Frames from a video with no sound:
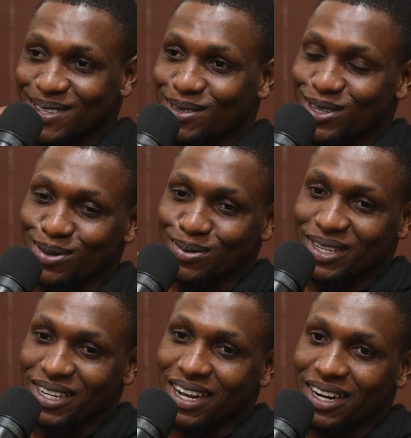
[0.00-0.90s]
Should
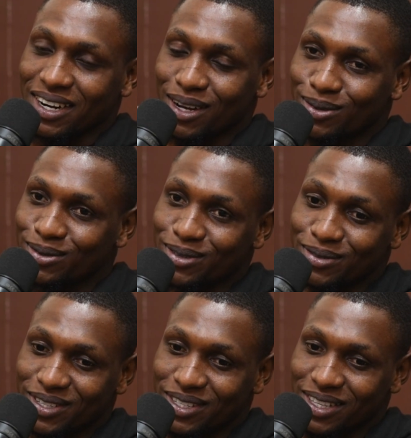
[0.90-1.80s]
be around
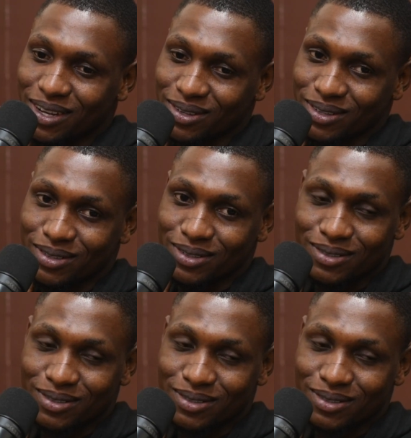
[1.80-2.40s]
15,000.